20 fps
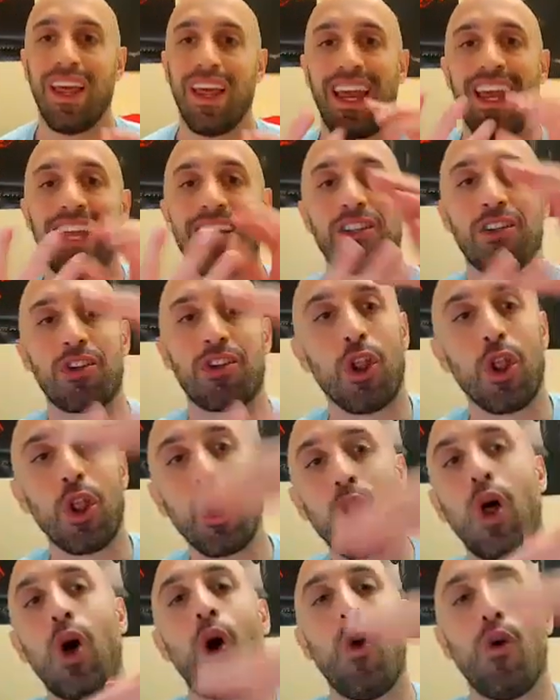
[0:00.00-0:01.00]
it's
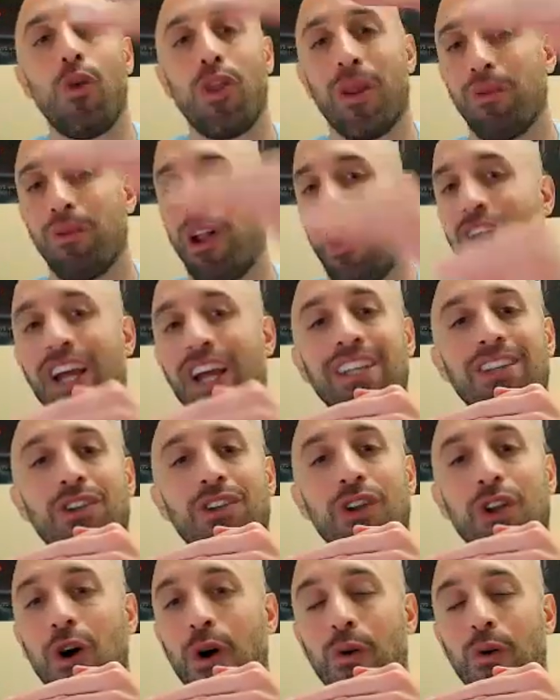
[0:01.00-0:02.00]
low, the block is
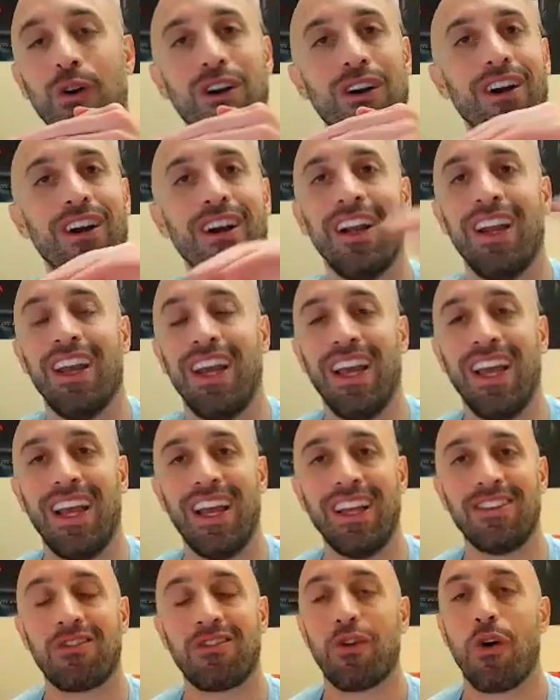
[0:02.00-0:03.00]
lower.
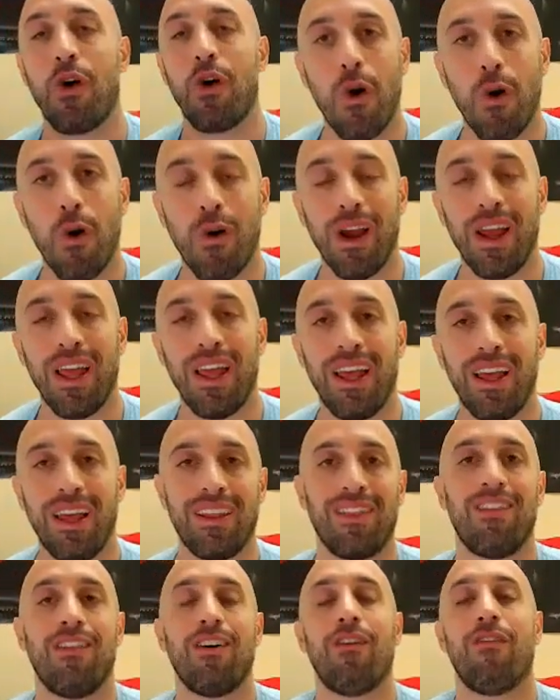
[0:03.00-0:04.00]
So
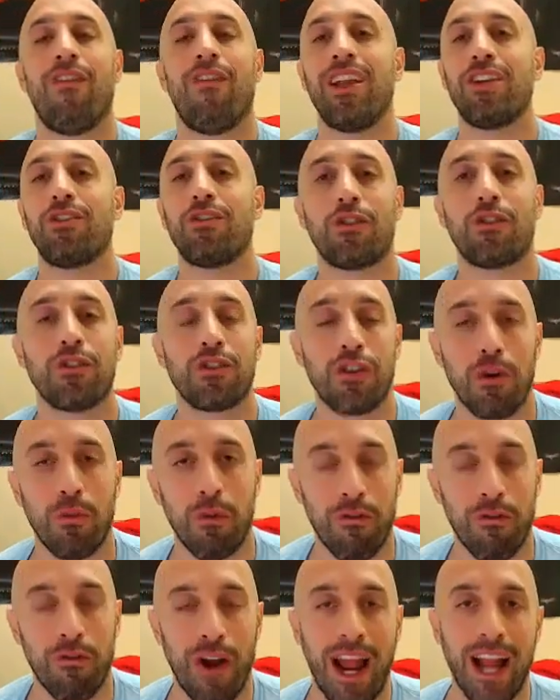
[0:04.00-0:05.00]
the ventricles are
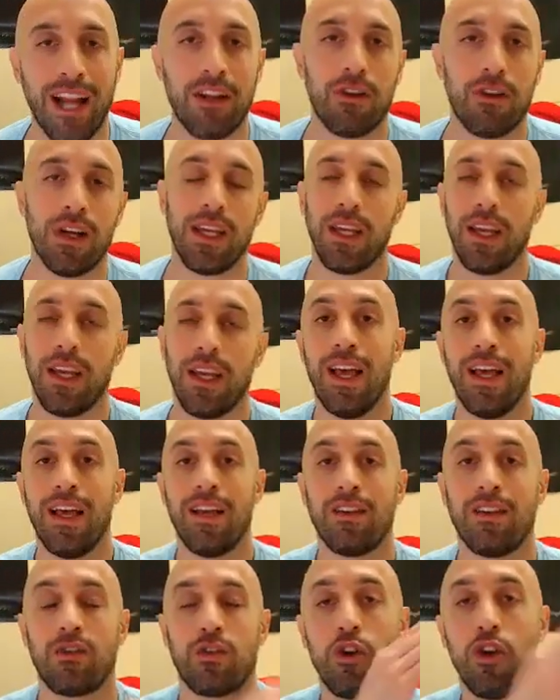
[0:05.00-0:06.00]
refractory.
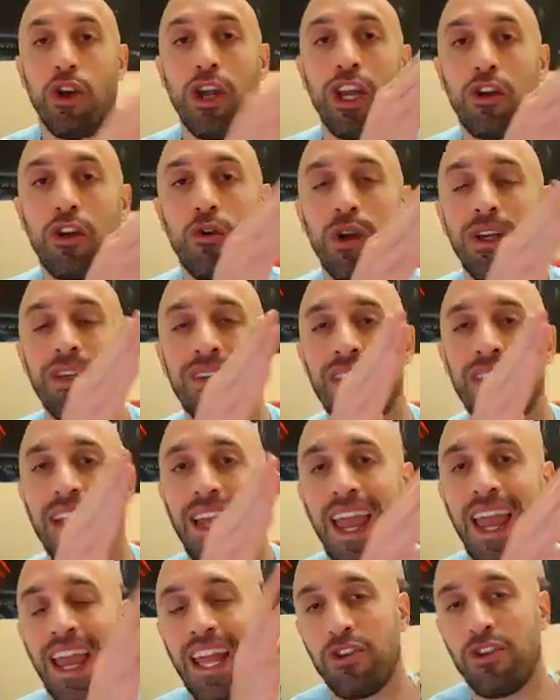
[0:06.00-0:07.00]
So you're increasing
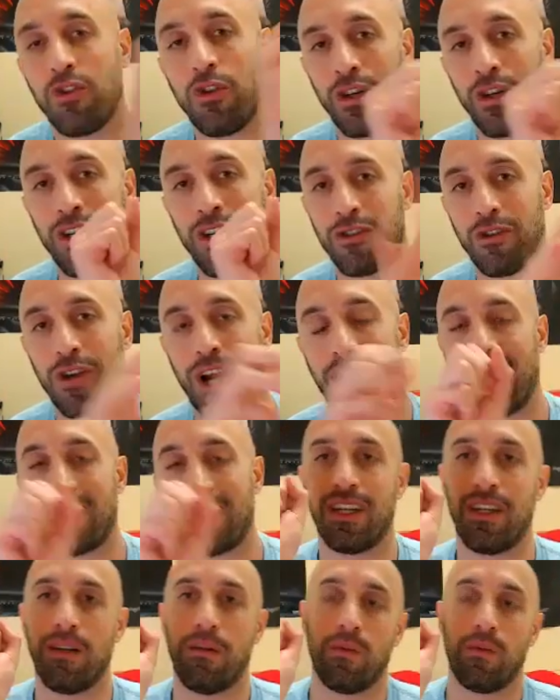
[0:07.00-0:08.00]
atrial
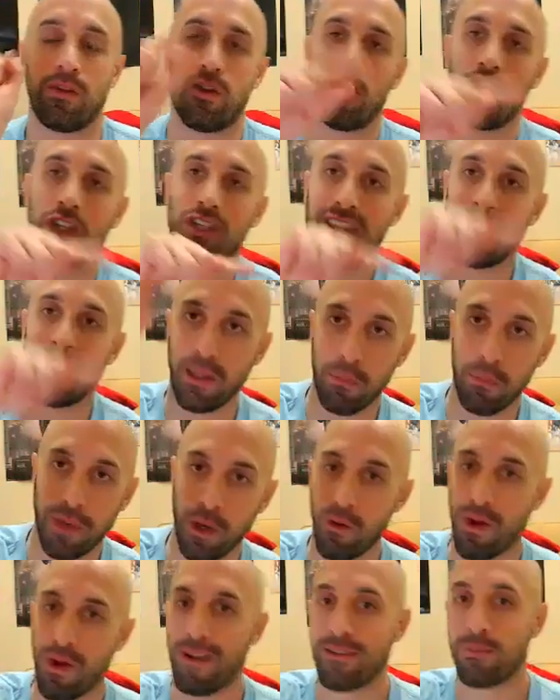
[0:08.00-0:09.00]
contraction. So you're seeing the
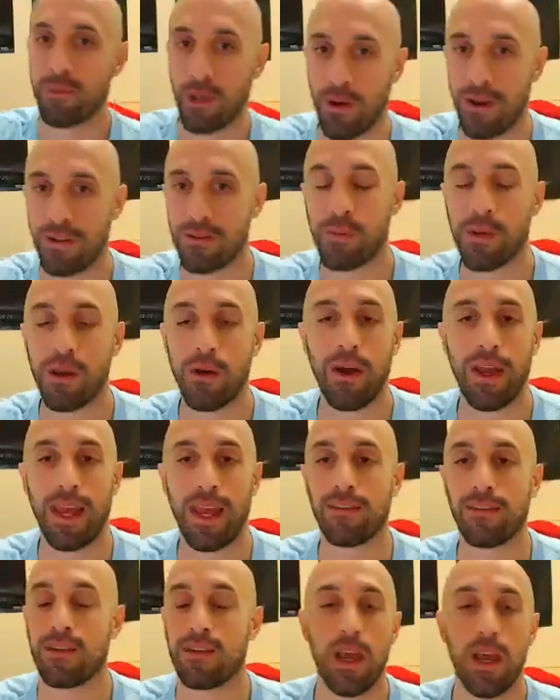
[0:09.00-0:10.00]
P waves, P waves, P
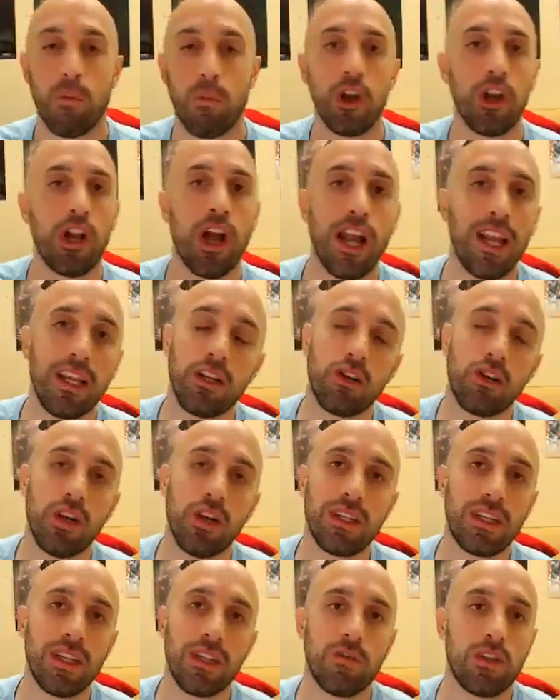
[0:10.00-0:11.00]
waves, but you're not
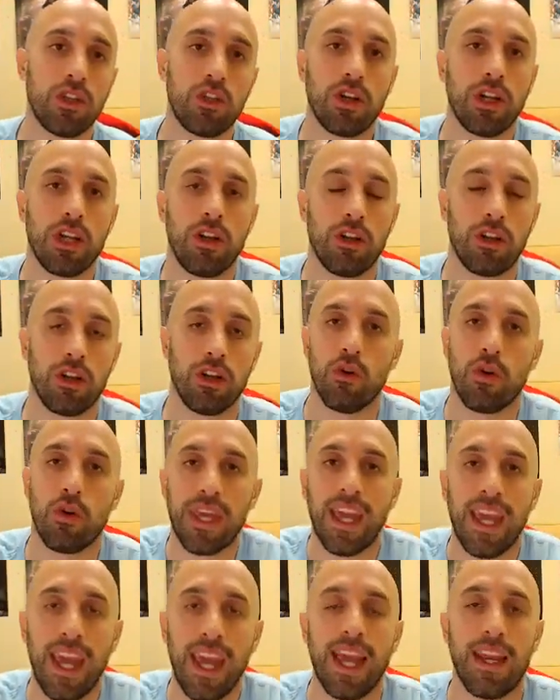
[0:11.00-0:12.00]
increasing ventricular. You
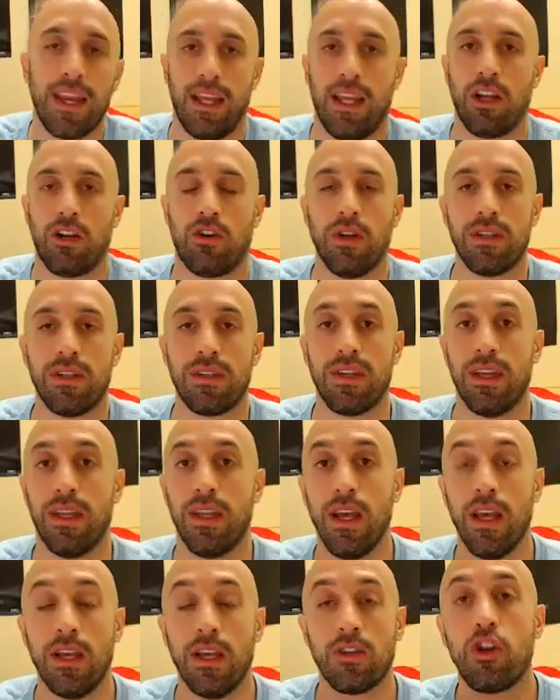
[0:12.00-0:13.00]
can't increase it.
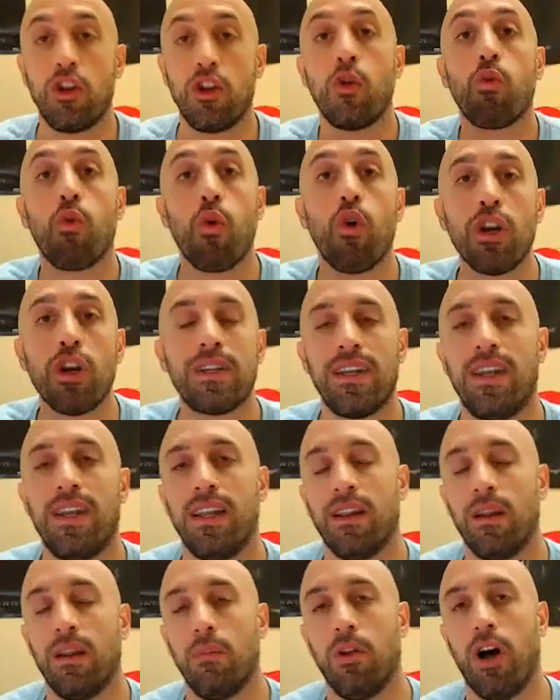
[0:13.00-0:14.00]
So you're
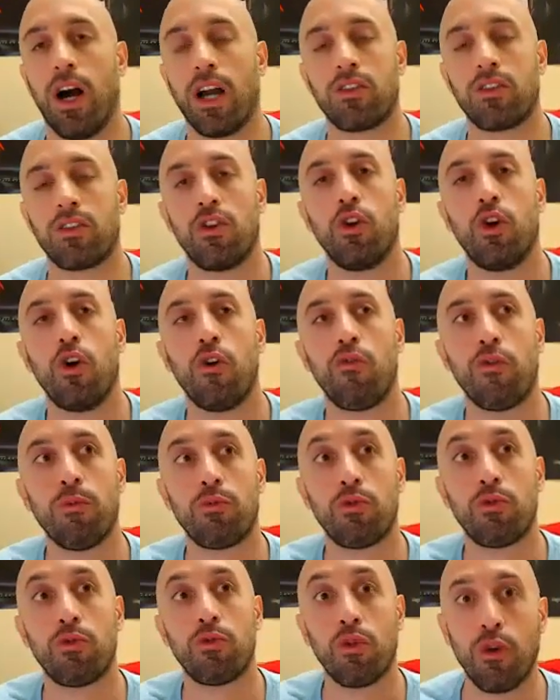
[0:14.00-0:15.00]
worsening the block. So you go from
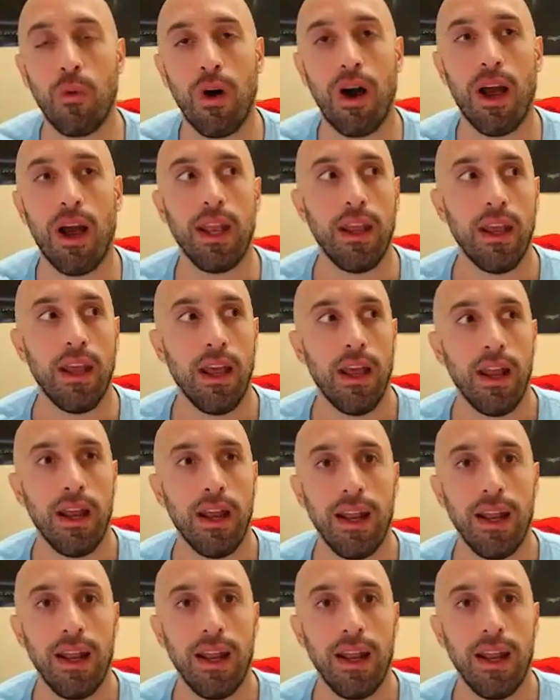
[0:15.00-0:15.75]
two to one.